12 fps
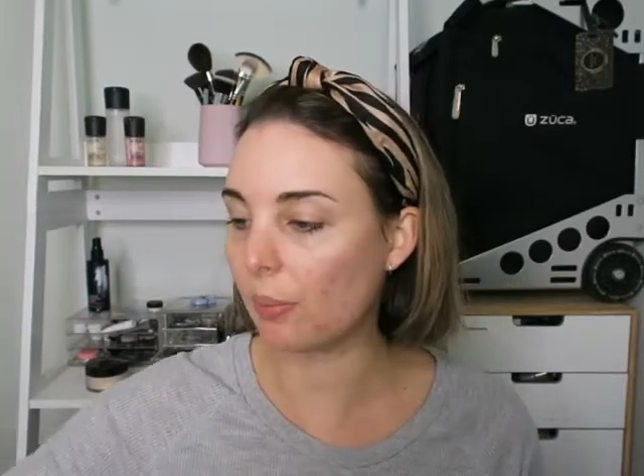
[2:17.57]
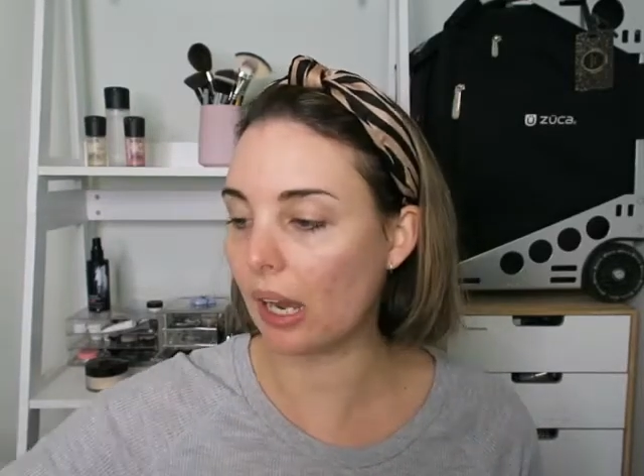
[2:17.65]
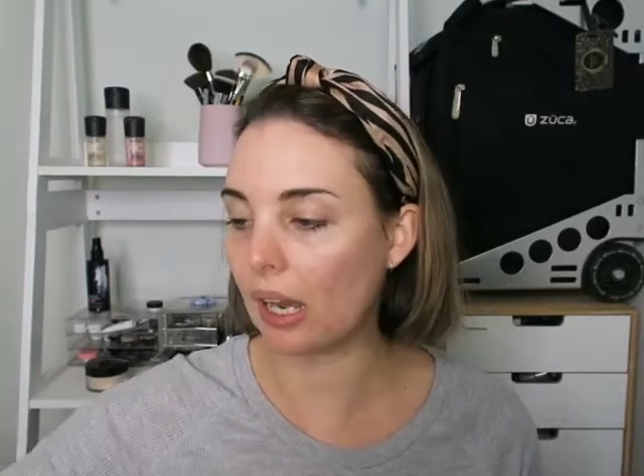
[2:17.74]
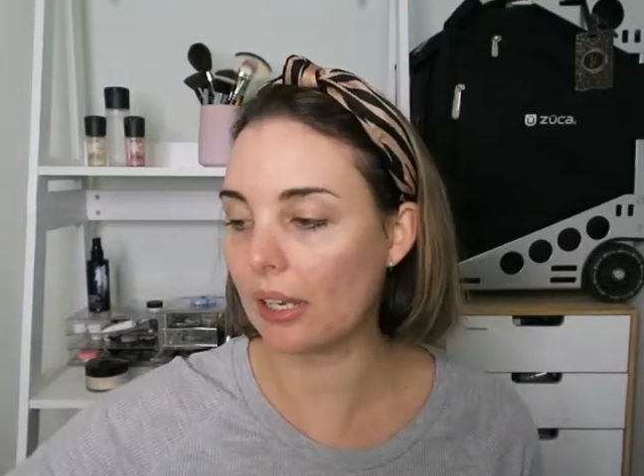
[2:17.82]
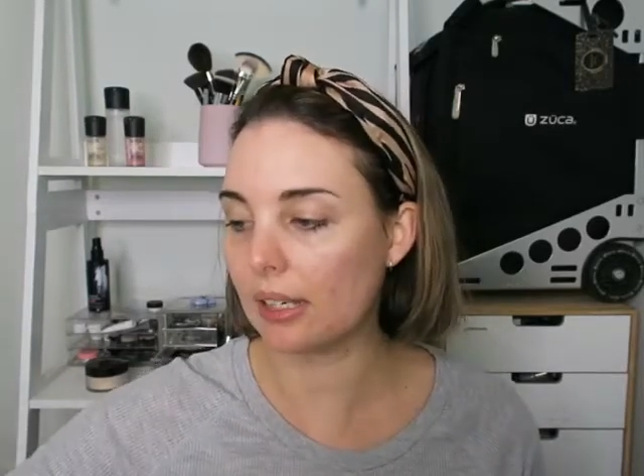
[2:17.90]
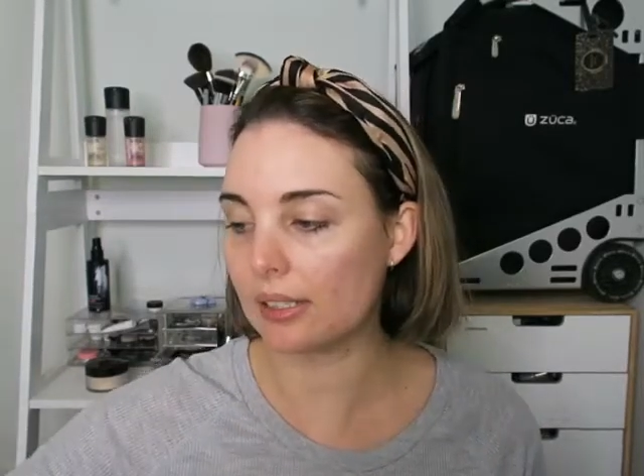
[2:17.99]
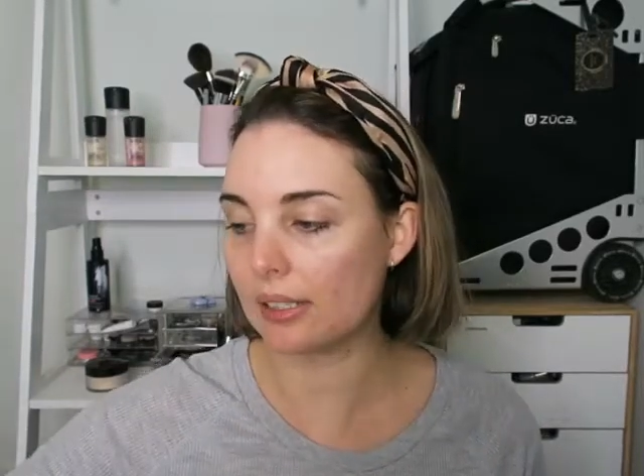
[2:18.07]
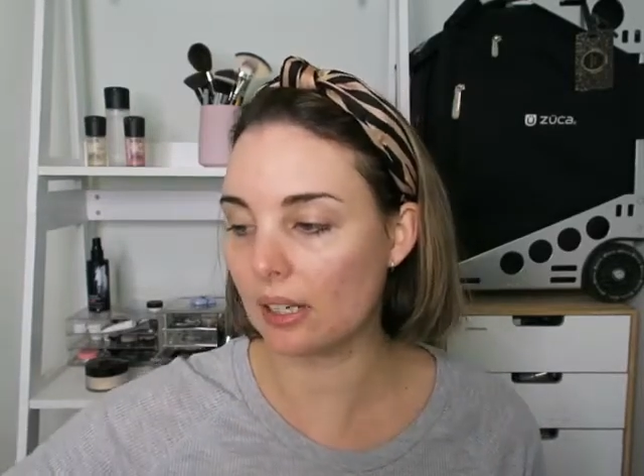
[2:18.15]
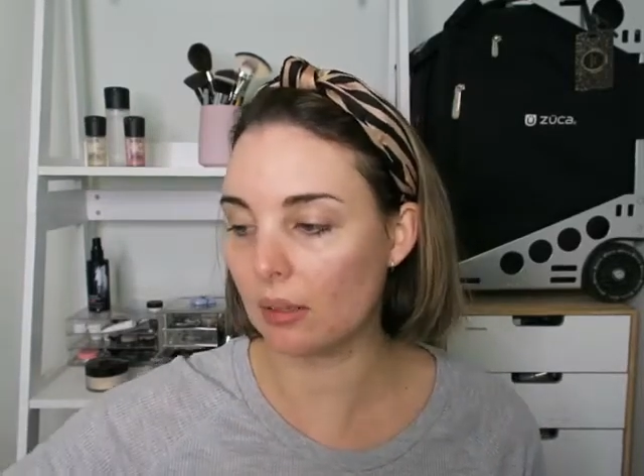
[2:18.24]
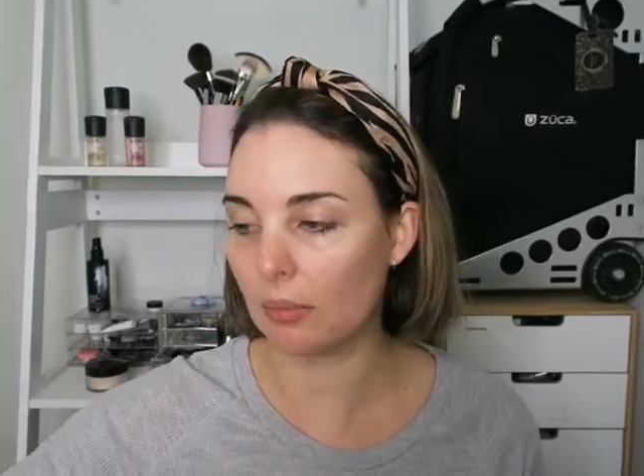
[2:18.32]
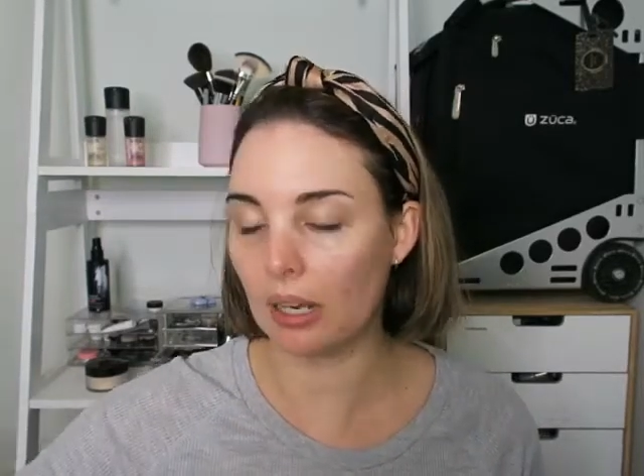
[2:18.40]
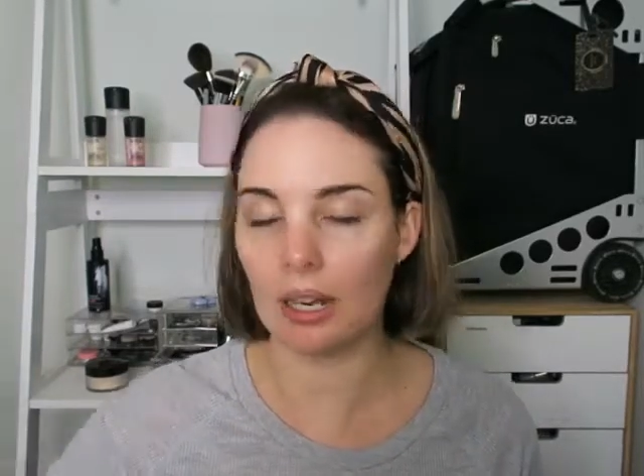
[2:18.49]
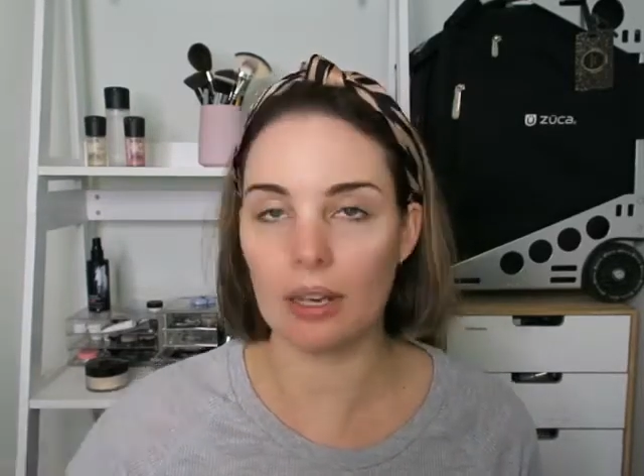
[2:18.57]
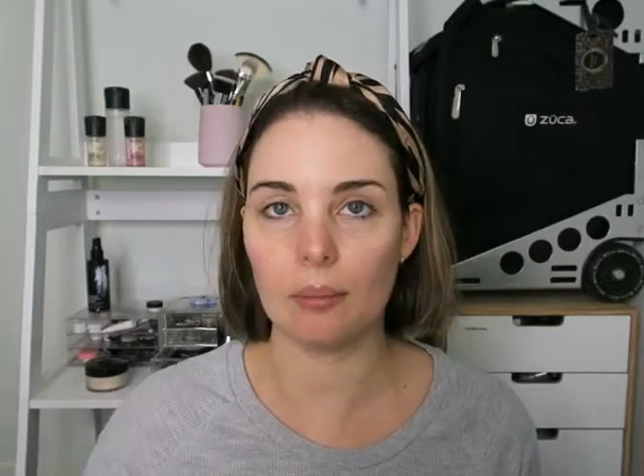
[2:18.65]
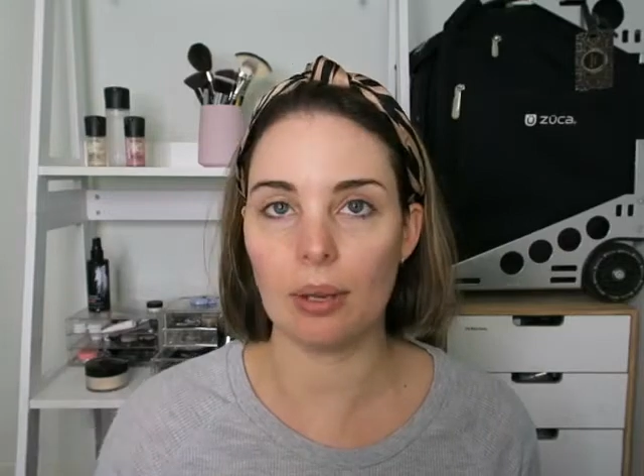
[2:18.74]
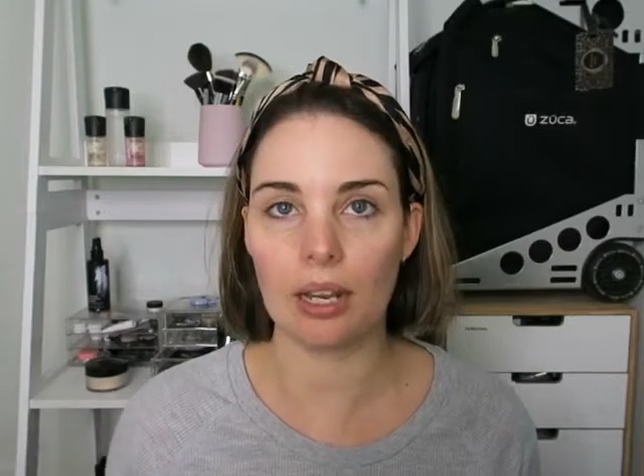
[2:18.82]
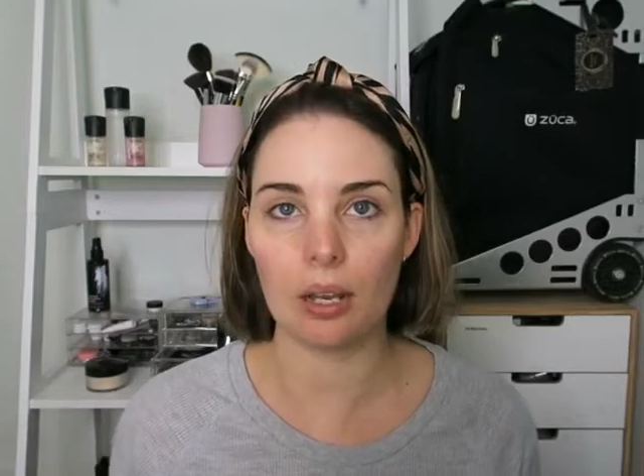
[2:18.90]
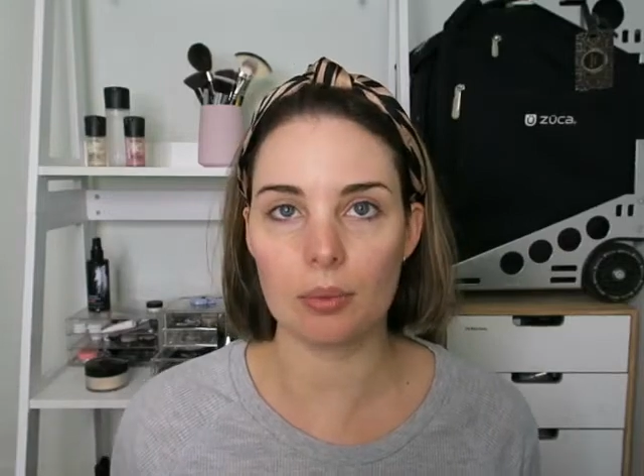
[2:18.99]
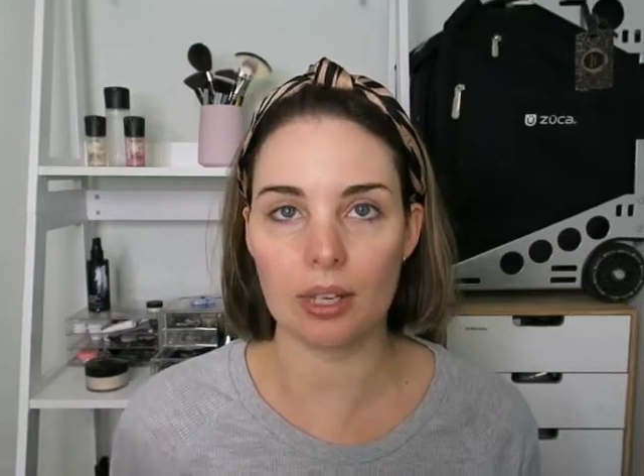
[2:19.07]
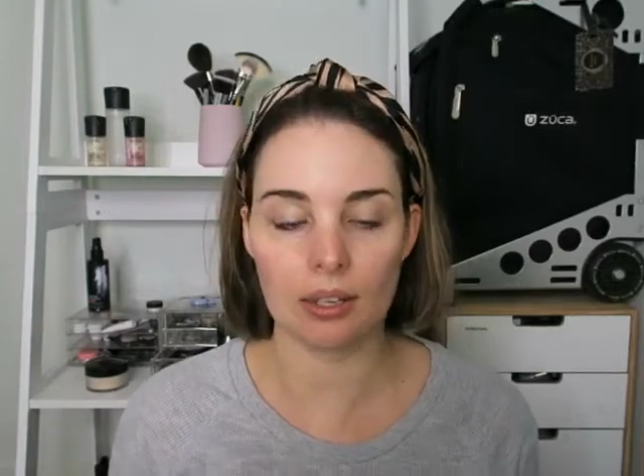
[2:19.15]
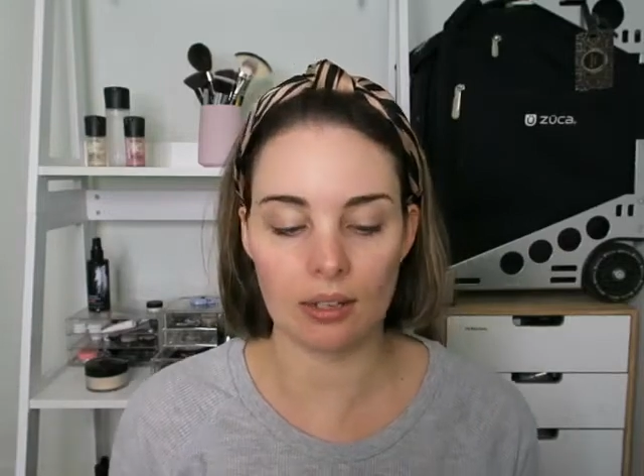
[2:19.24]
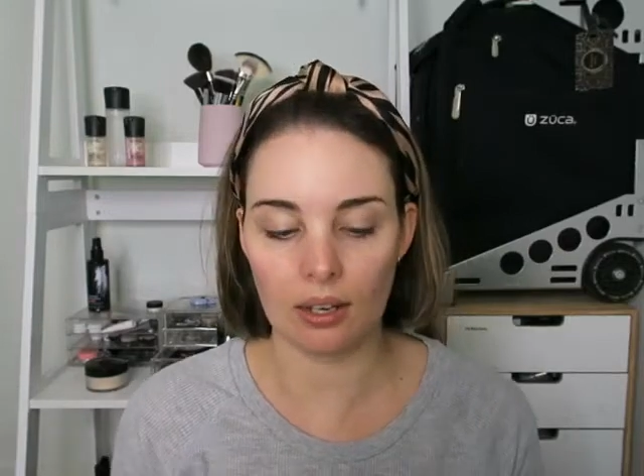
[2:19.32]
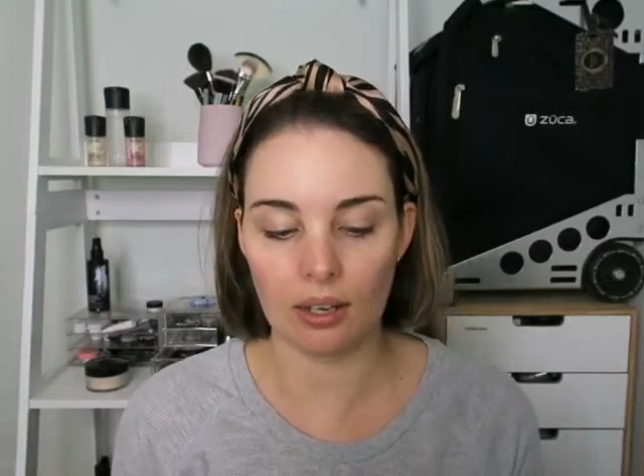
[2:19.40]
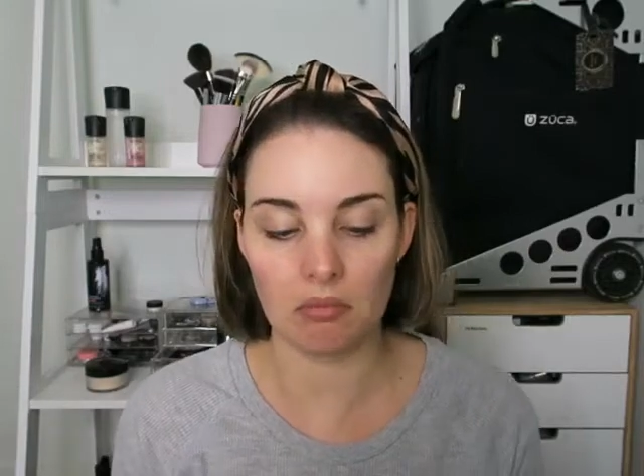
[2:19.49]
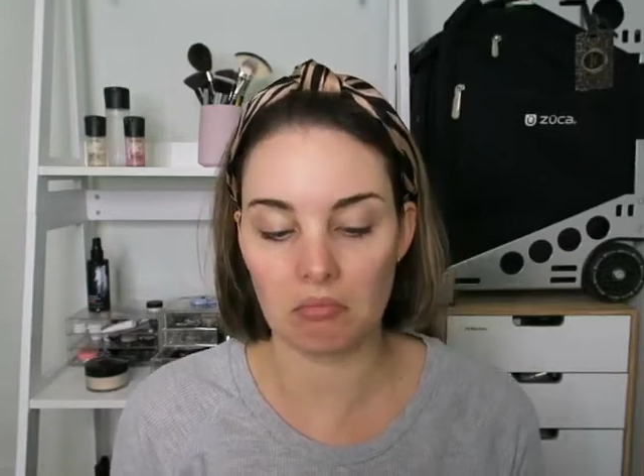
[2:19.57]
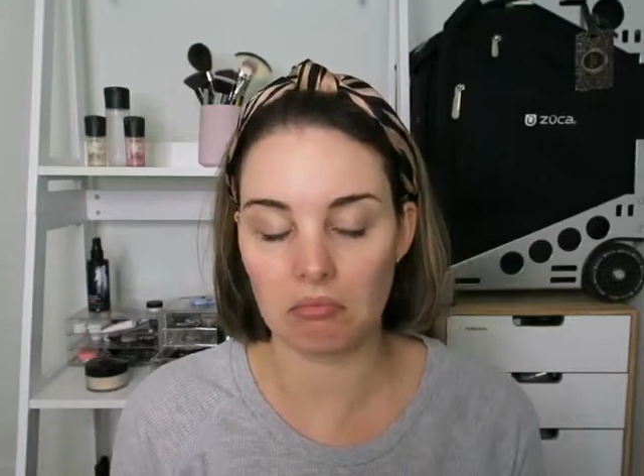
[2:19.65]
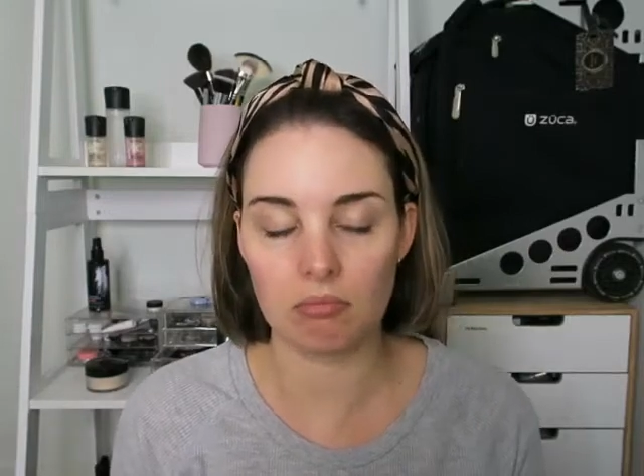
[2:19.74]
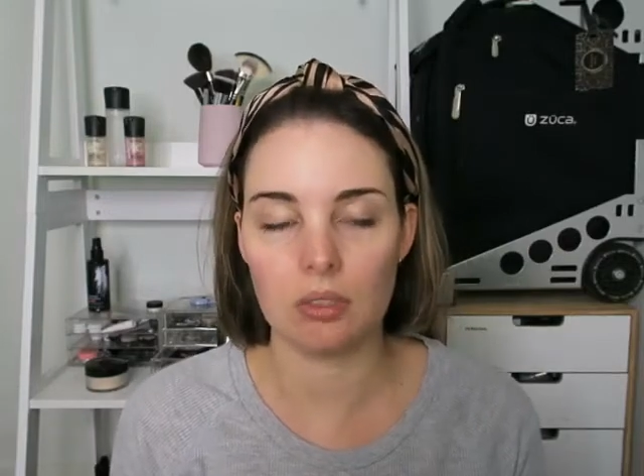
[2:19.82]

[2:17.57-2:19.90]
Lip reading: but it's in my makeup kit and